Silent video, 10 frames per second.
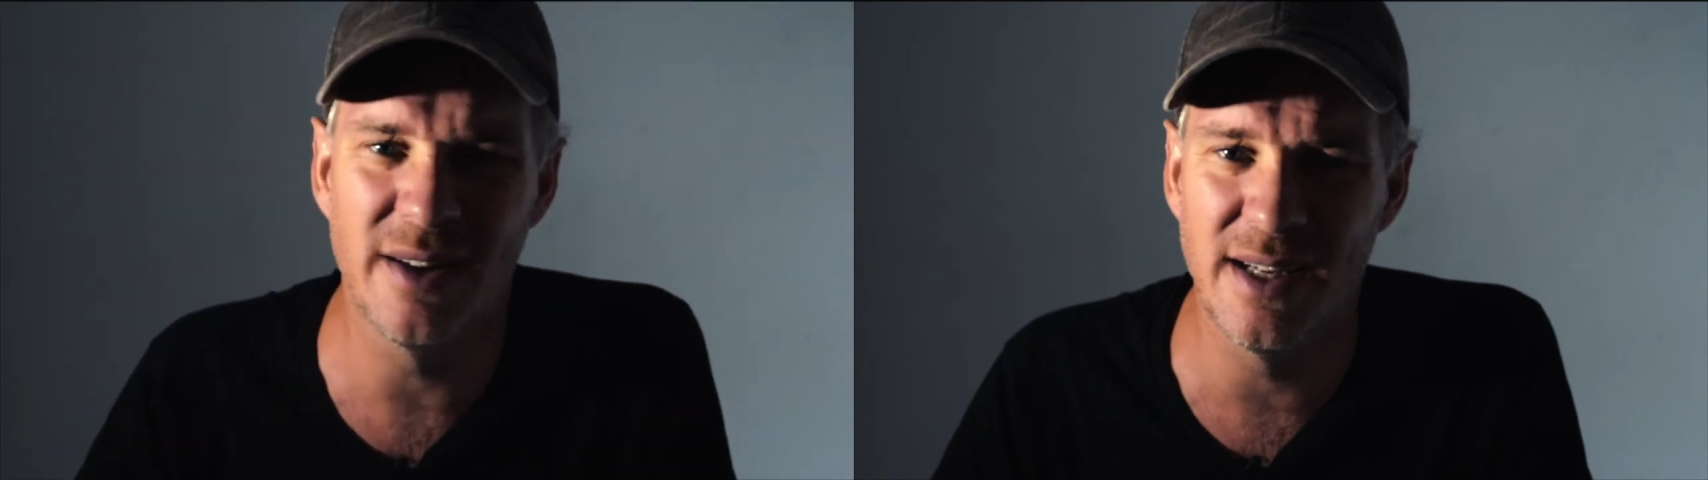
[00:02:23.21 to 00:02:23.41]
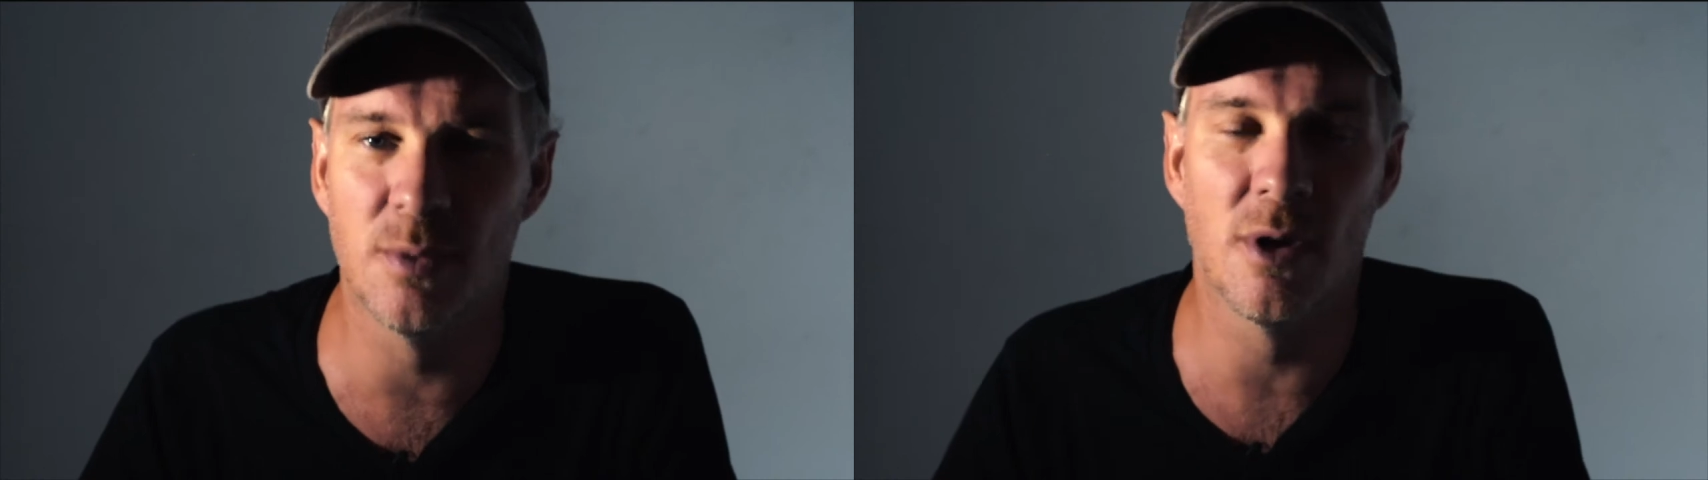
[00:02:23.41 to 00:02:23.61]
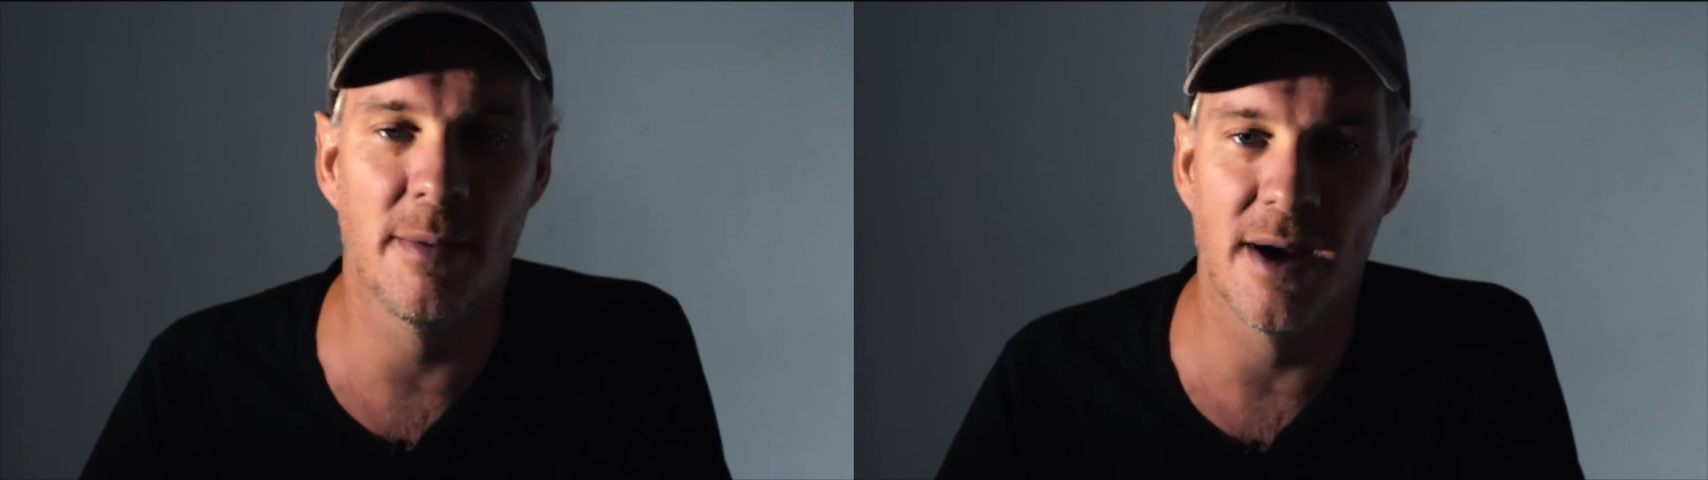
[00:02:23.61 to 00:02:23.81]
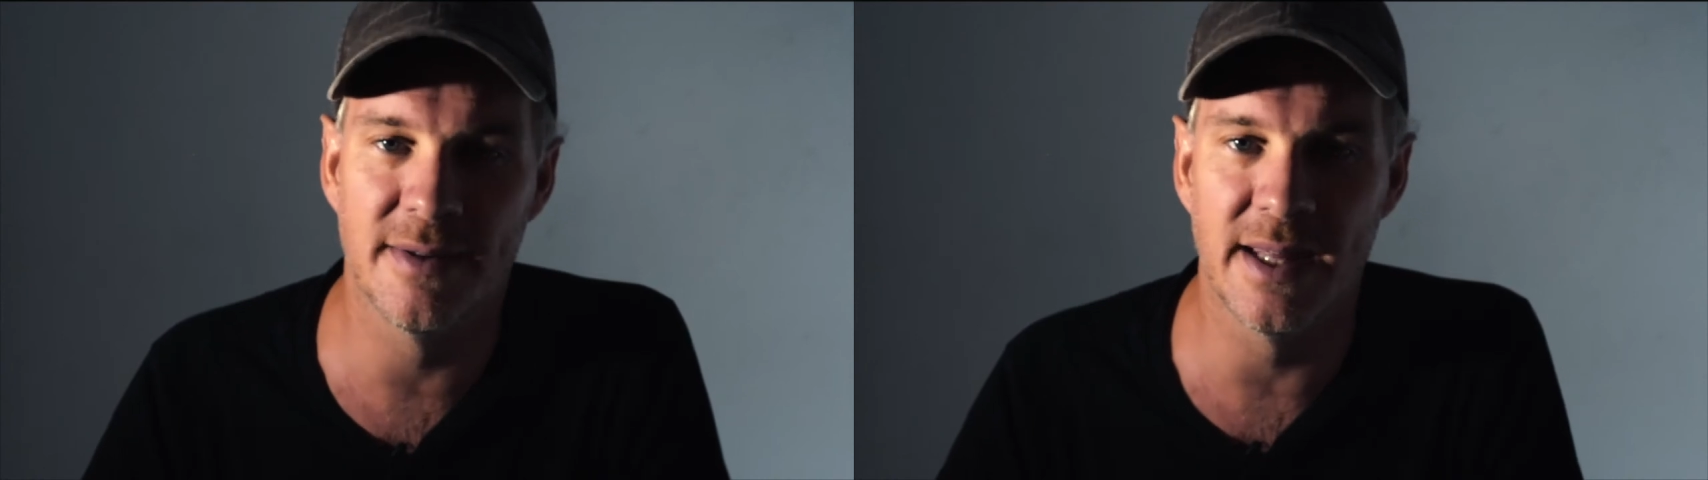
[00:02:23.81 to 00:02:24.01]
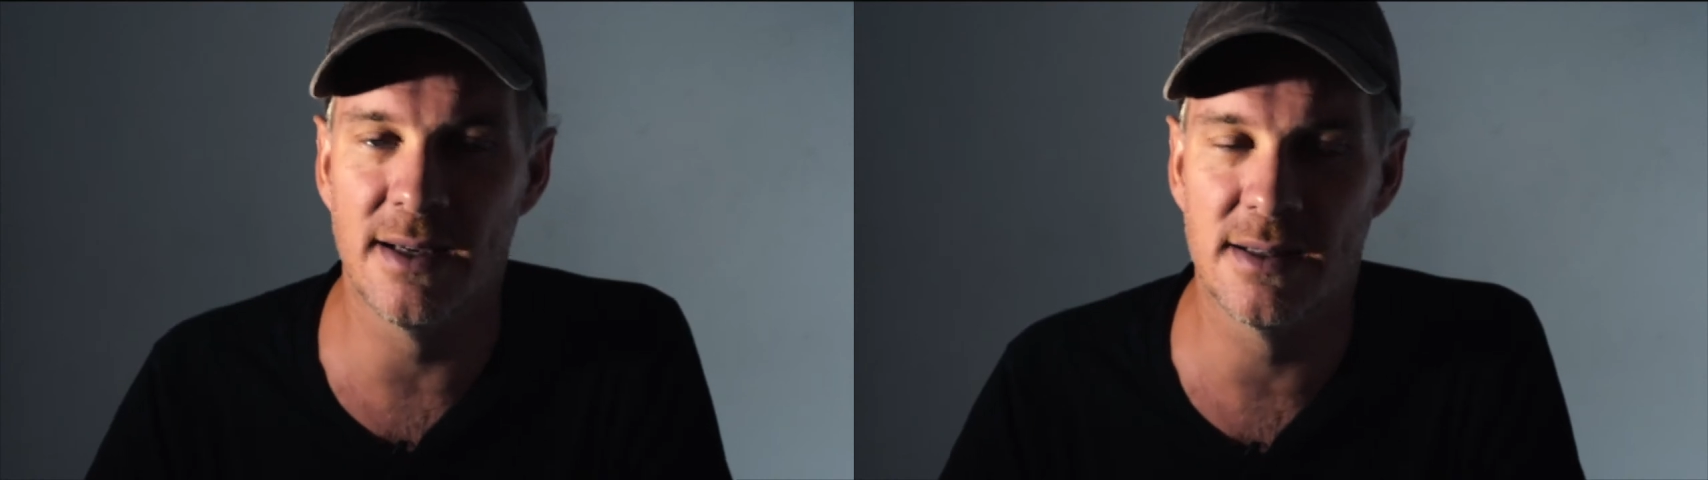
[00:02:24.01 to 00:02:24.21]
don't need to worry about
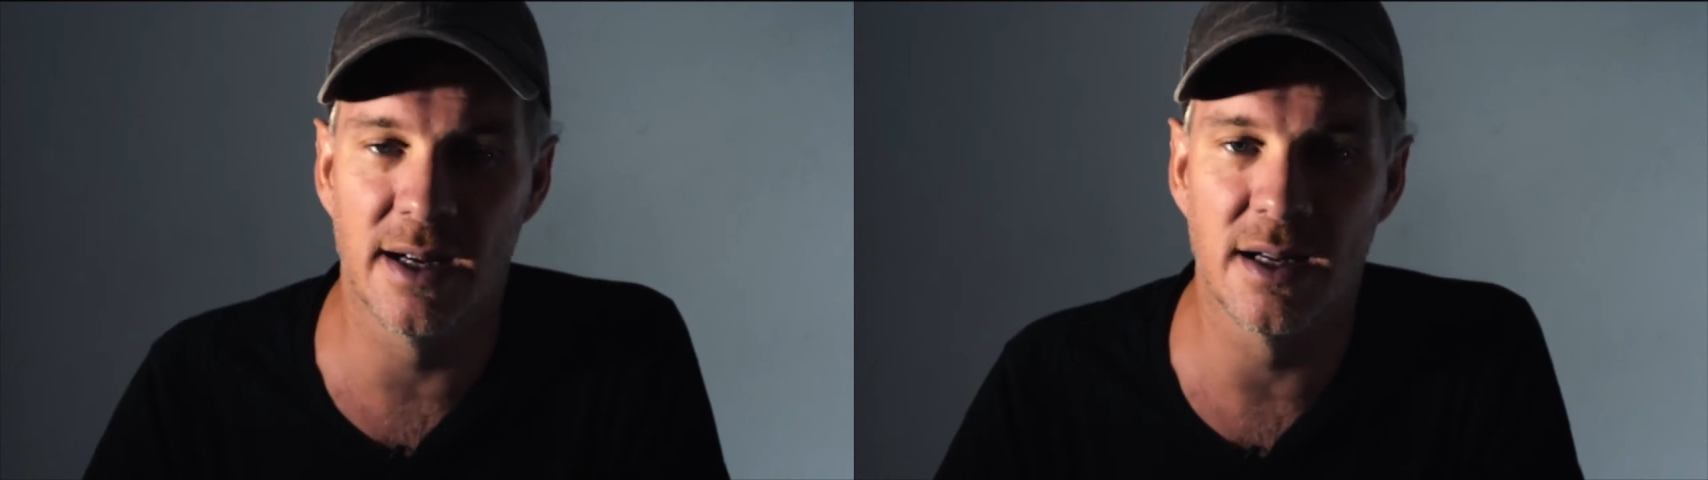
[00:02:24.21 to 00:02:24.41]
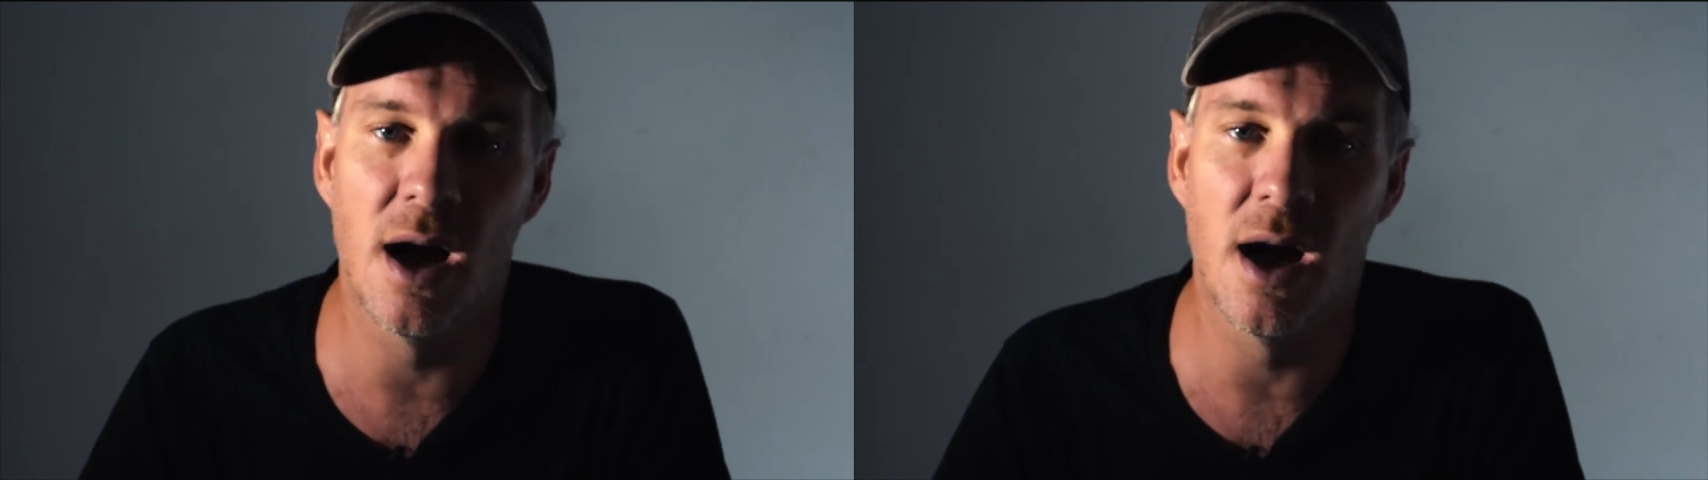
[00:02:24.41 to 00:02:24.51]
things like